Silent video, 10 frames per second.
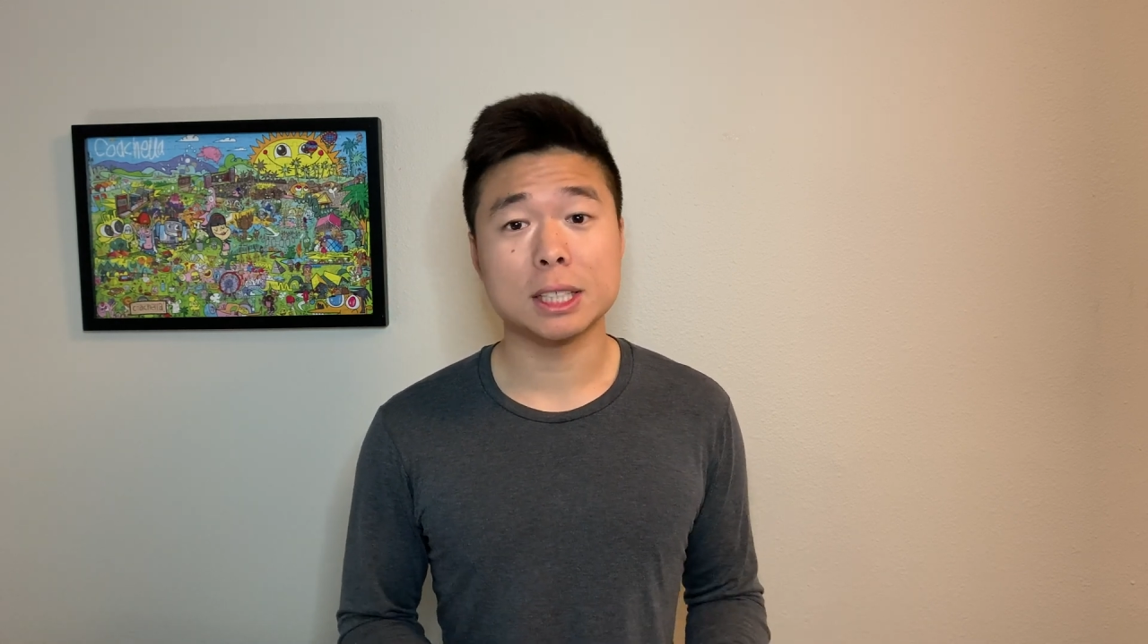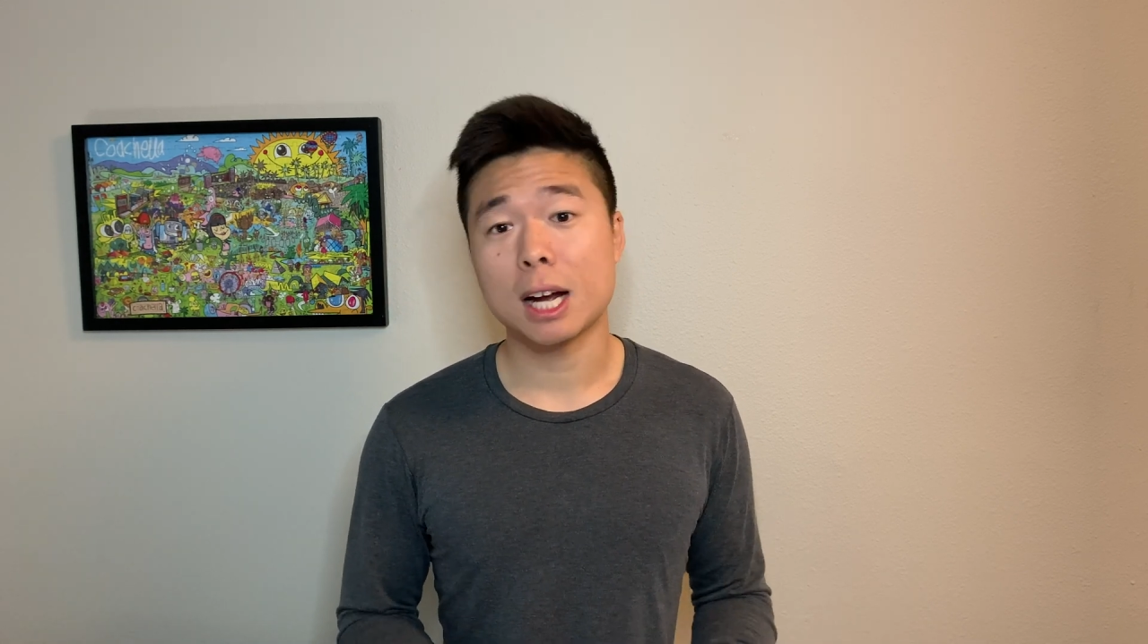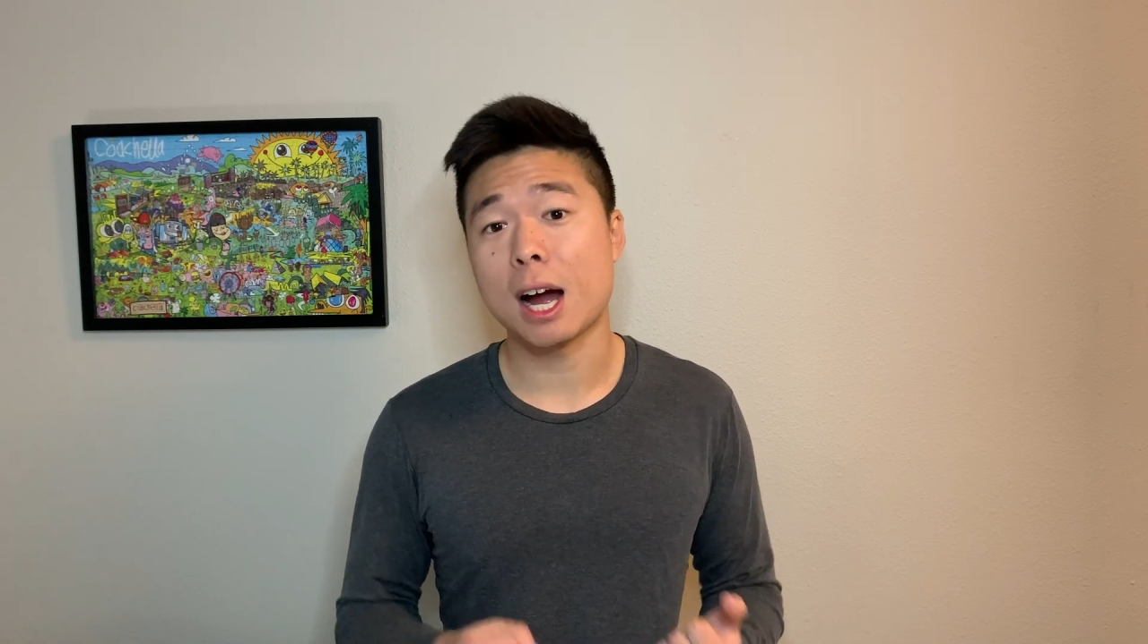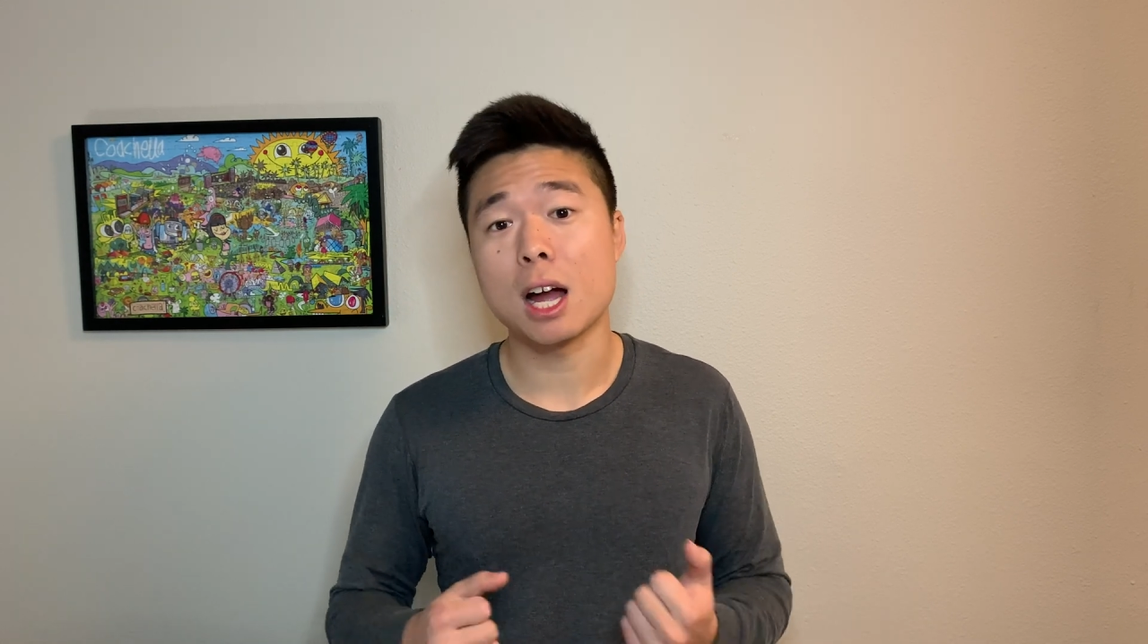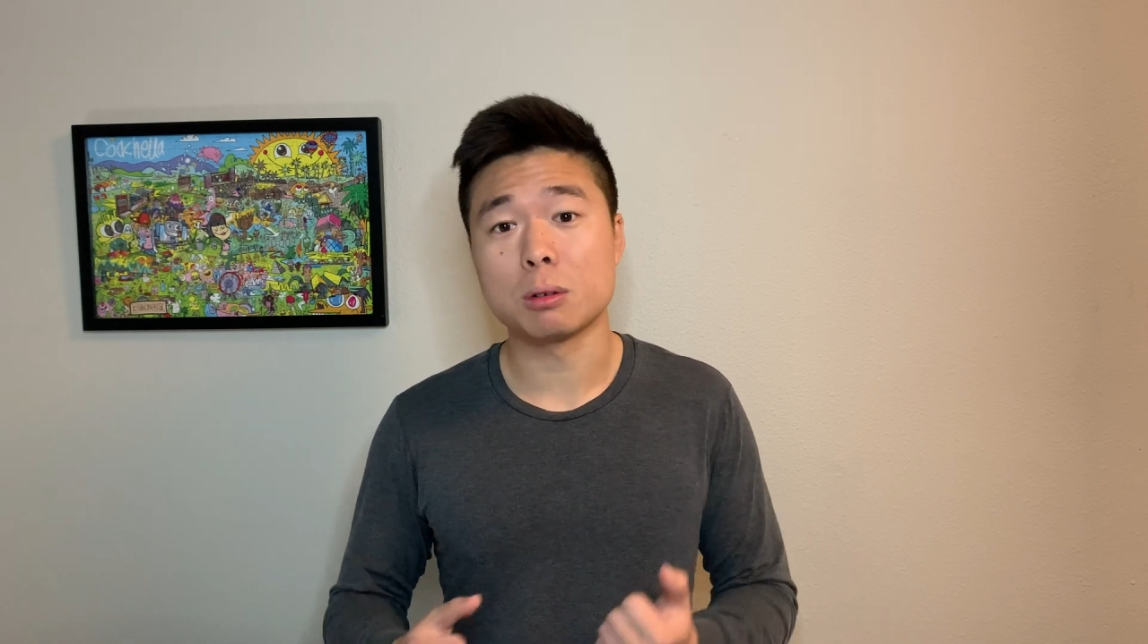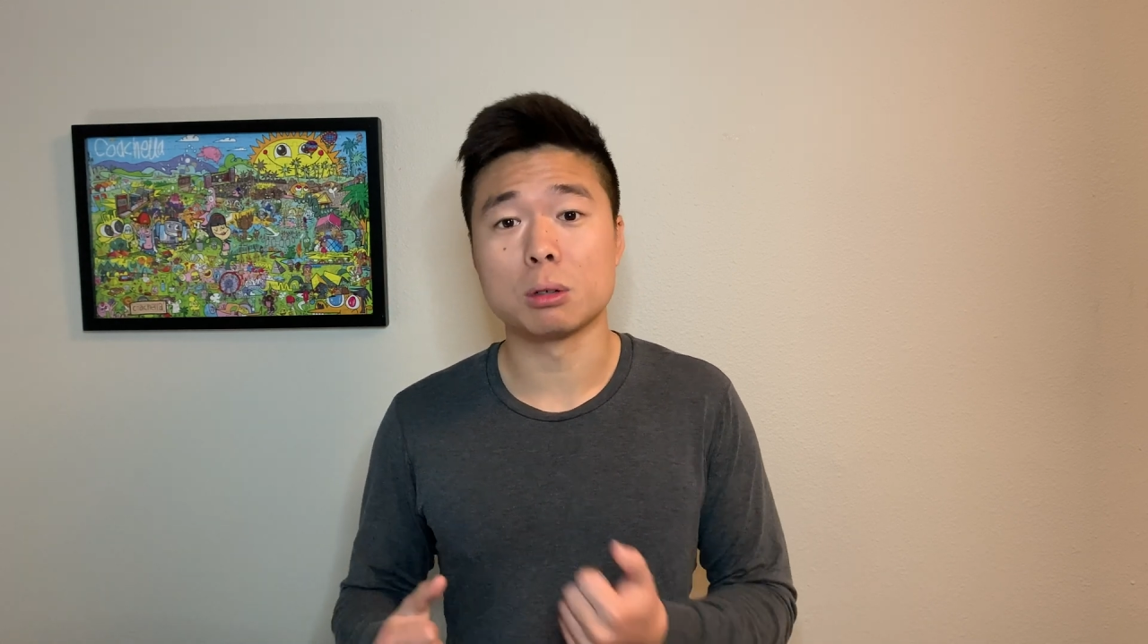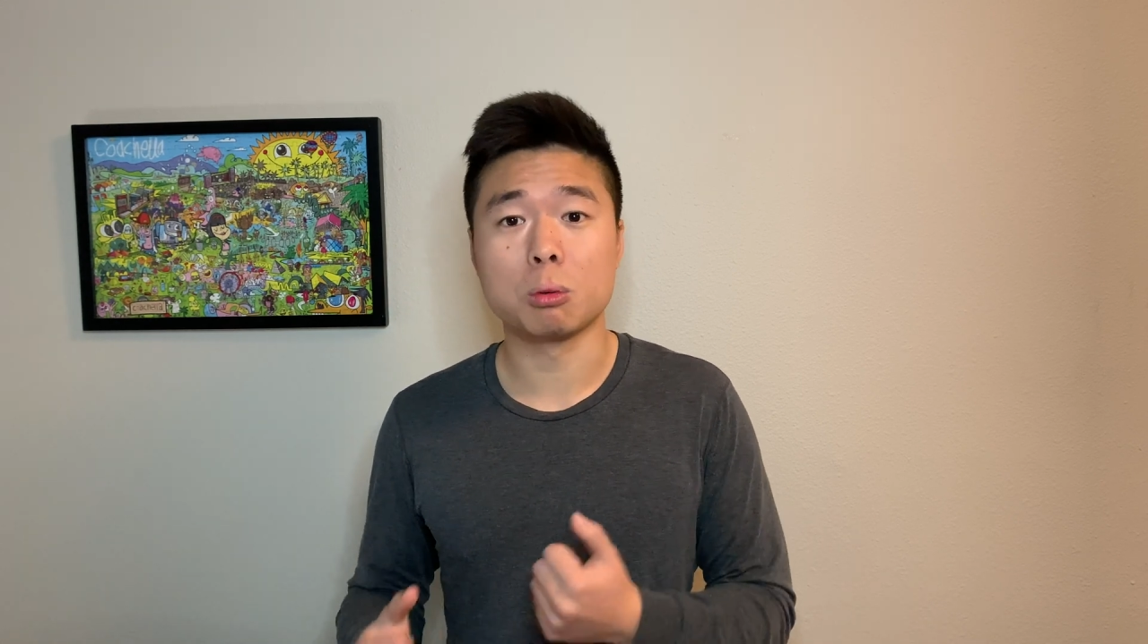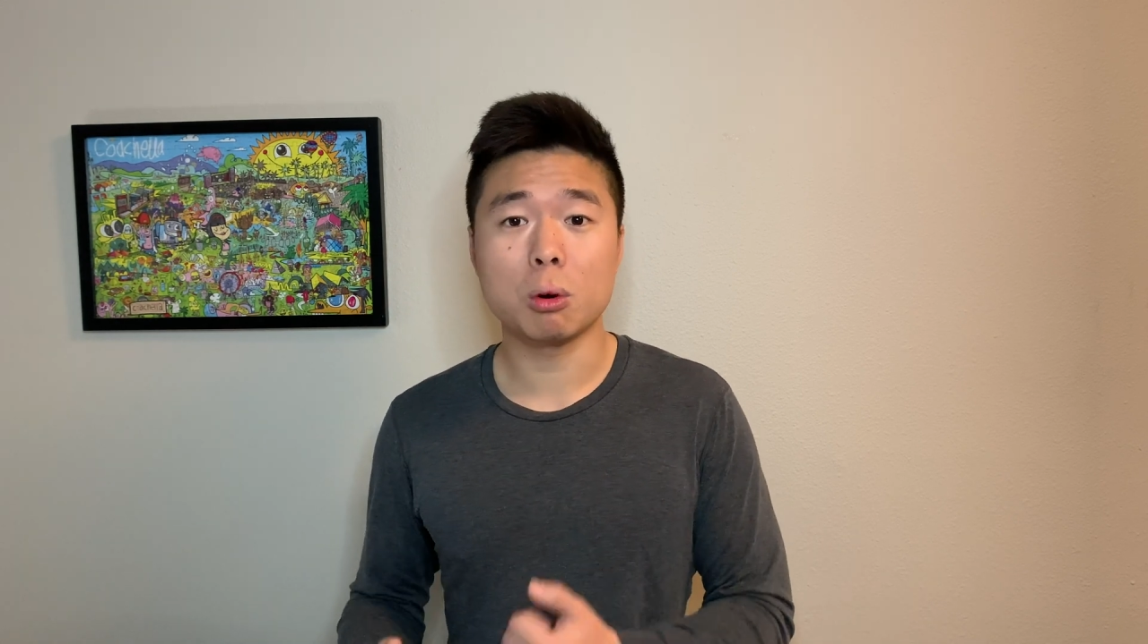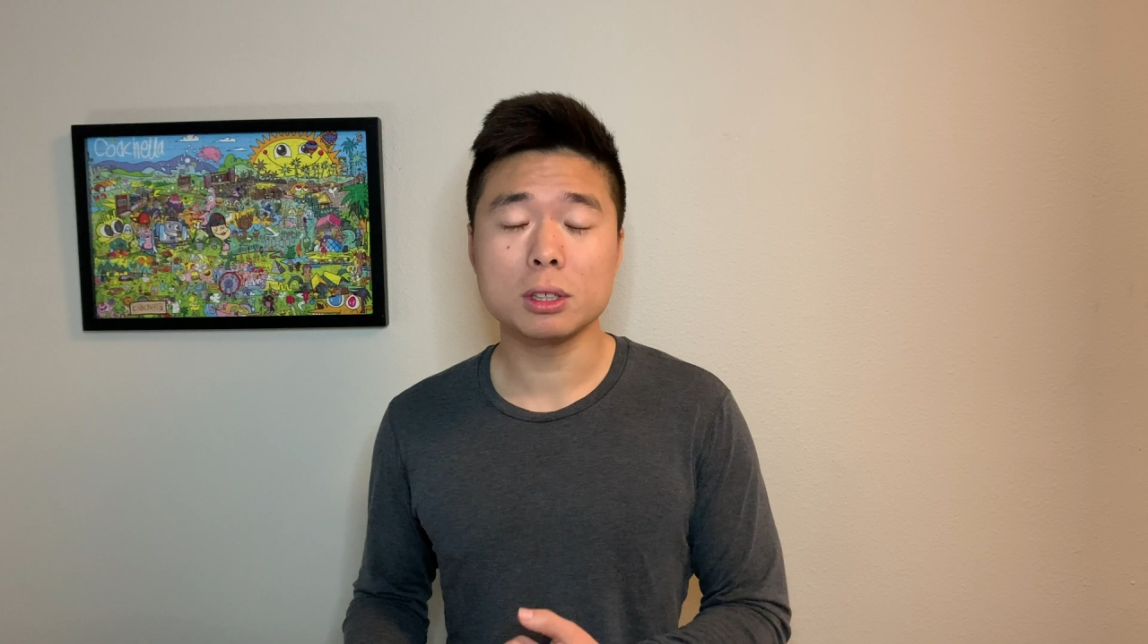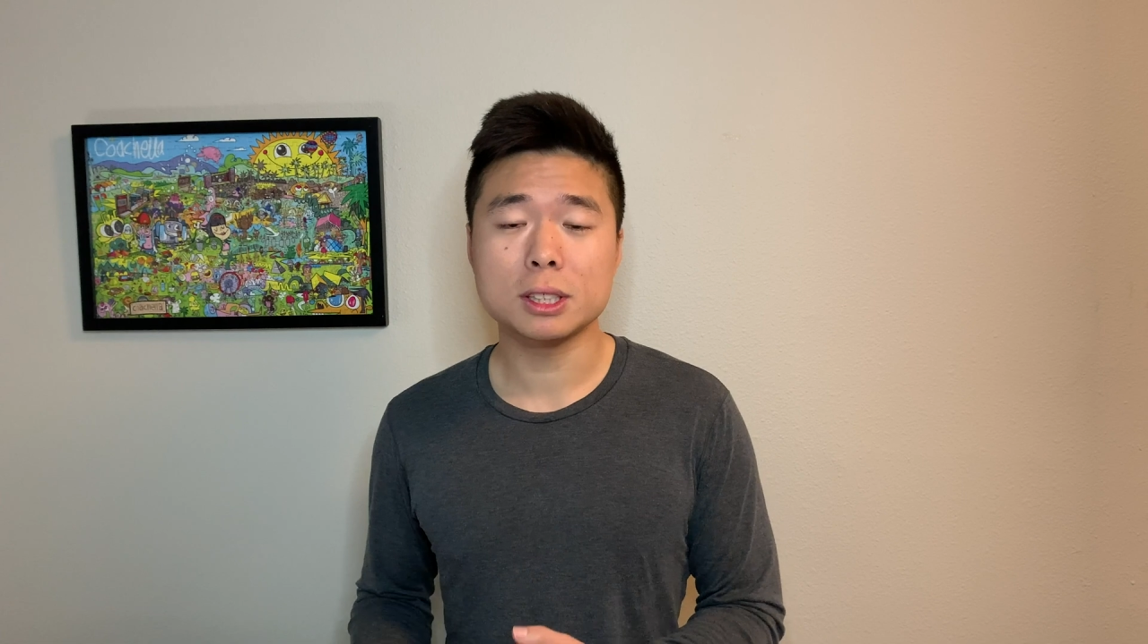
high-reward